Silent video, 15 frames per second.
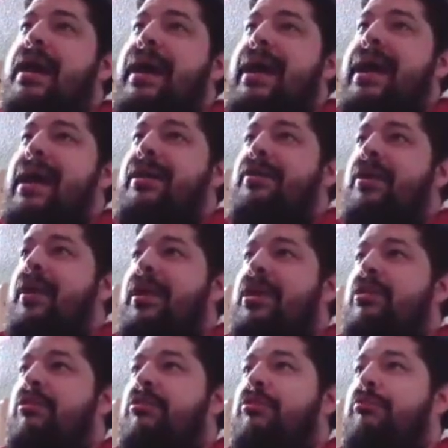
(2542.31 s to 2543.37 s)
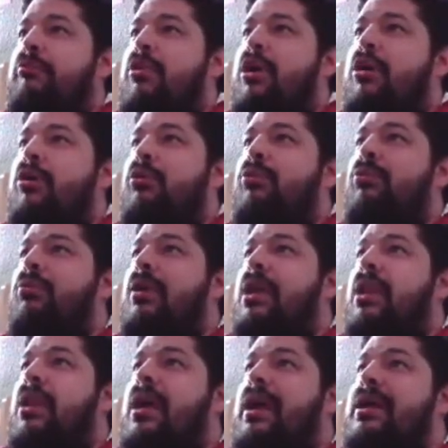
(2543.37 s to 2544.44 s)
and I can throw
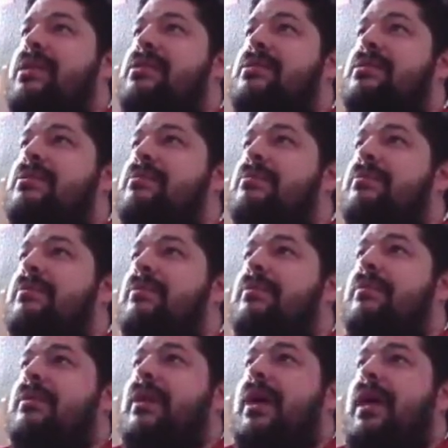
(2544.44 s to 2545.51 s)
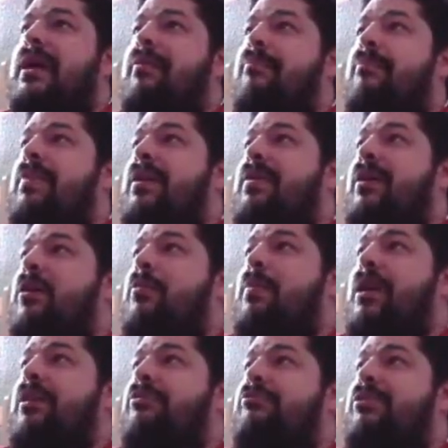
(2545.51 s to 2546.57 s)
a light. And there are
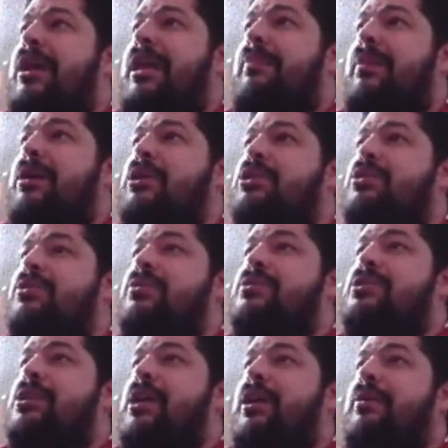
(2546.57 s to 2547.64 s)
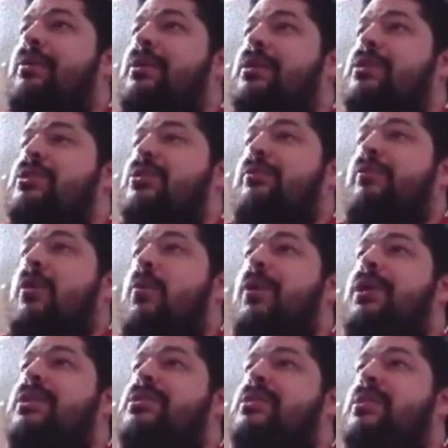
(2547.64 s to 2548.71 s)
my 3 animations, you know. So if I
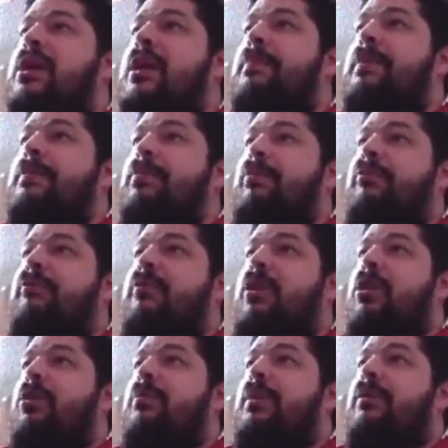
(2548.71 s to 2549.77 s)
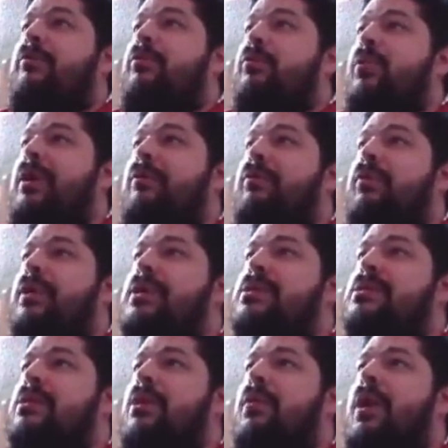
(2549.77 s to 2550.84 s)
wanted people to follow me for whatever
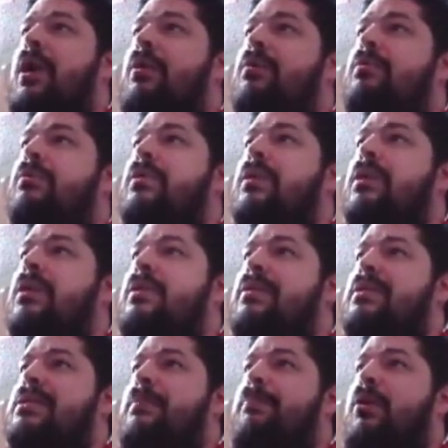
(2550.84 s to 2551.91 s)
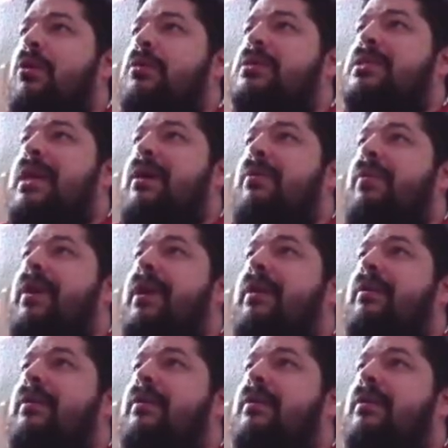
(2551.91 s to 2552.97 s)
reason, oh hello, there's a box down
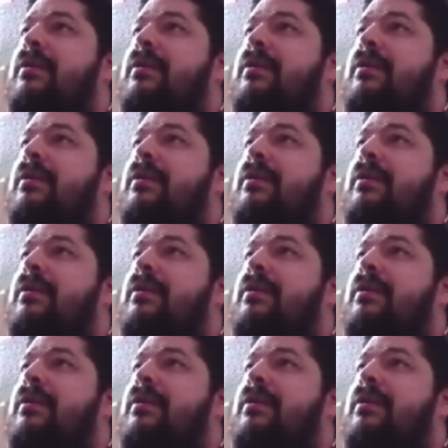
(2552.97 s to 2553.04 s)
there.